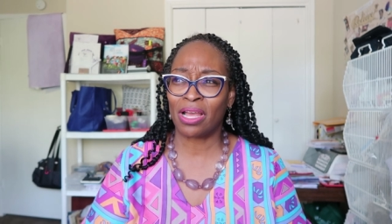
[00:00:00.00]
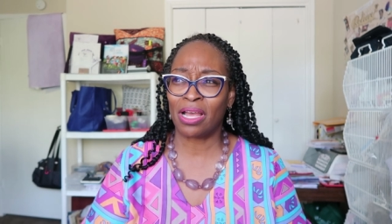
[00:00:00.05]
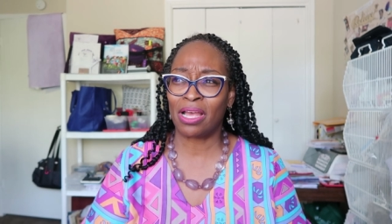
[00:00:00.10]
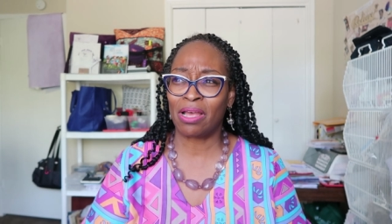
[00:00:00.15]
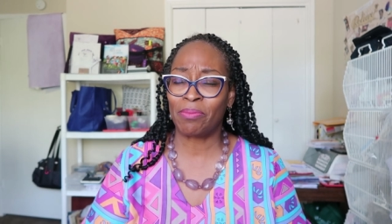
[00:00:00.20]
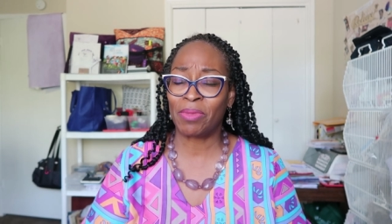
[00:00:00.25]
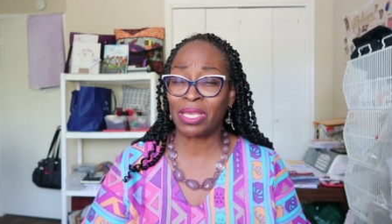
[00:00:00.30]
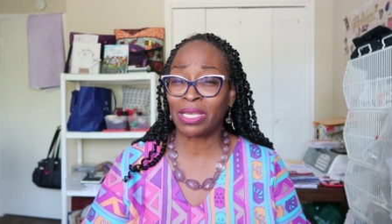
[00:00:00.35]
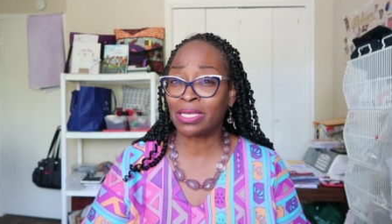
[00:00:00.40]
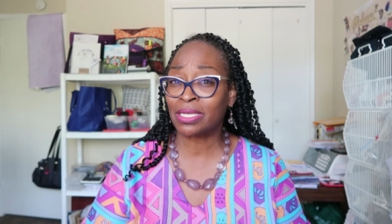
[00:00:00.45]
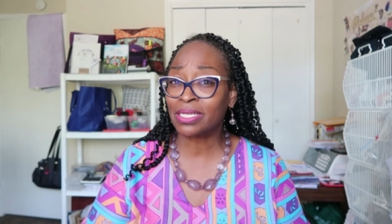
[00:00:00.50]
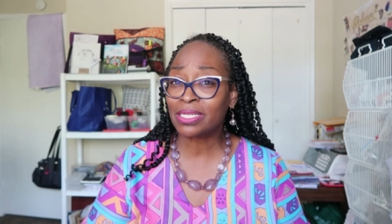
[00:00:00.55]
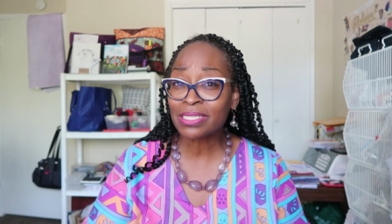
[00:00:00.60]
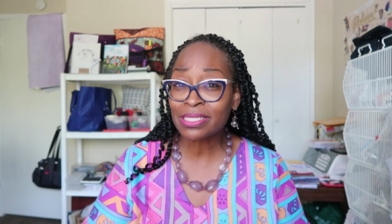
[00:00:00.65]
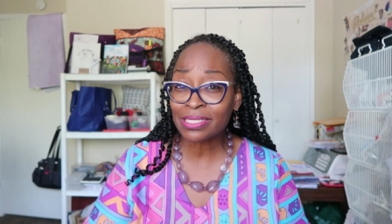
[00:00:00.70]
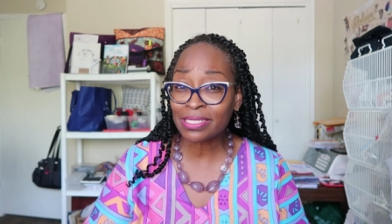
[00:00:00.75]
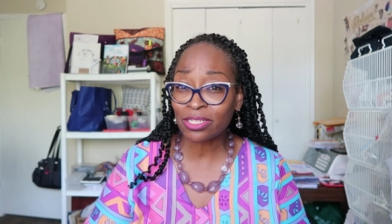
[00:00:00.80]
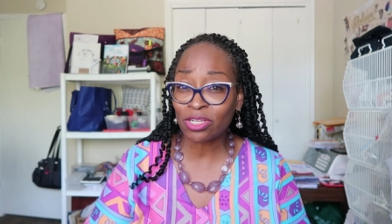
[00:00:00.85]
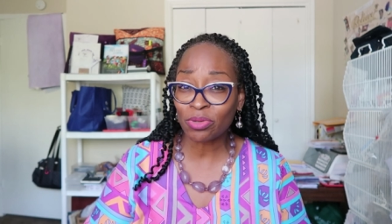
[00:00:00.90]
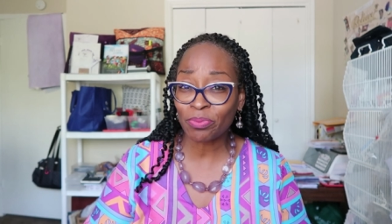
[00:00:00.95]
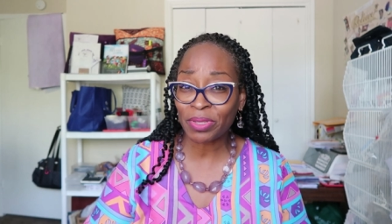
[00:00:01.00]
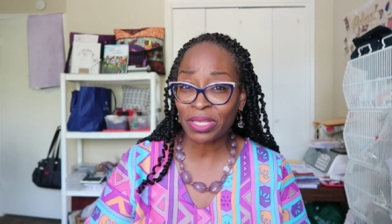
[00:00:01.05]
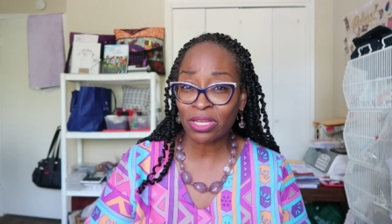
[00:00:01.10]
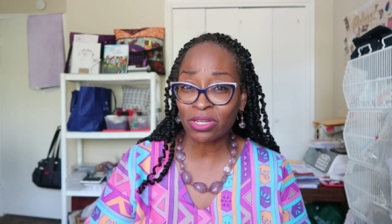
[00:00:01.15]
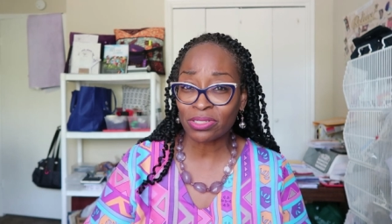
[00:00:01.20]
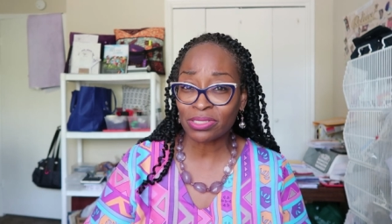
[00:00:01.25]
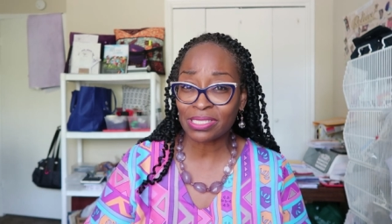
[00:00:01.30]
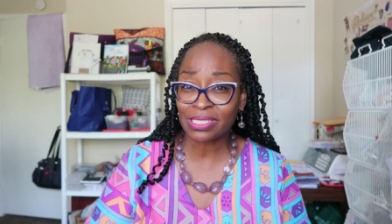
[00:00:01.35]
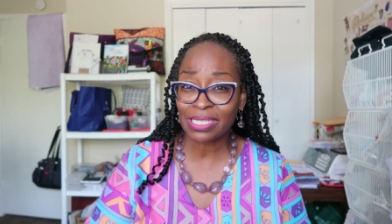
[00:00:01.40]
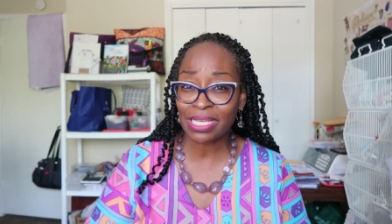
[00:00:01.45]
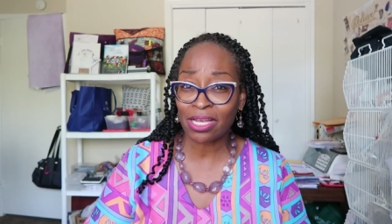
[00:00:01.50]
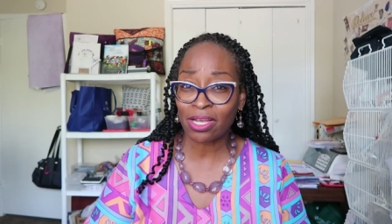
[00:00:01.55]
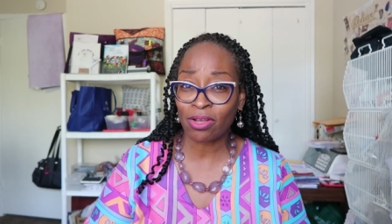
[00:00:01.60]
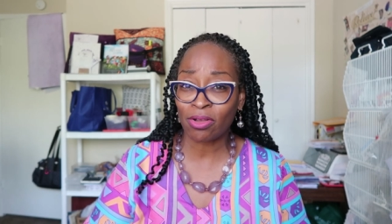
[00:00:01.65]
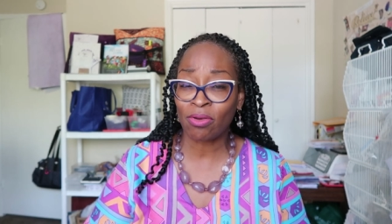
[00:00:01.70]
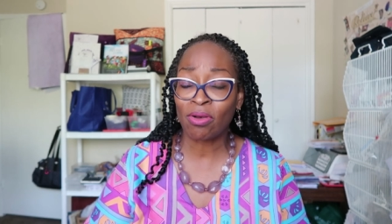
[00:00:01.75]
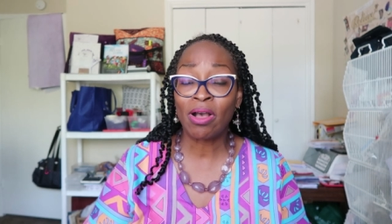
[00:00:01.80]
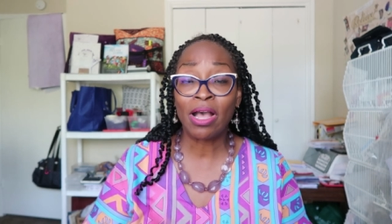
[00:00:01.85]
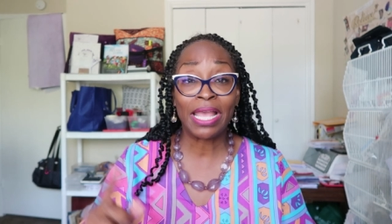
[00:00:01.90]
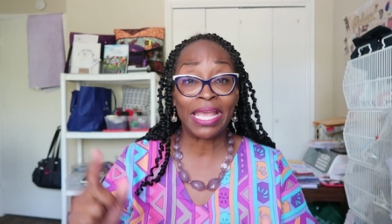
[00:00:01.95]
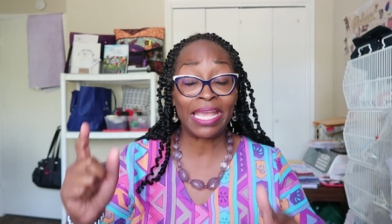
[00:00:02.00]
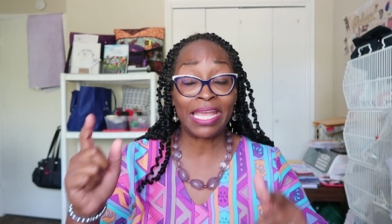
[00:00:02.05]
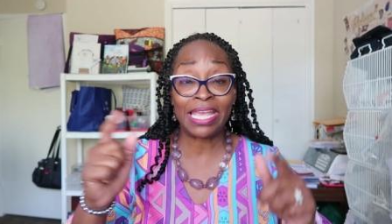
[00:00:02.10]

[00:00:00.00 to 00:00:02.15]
Um, it could still be on sale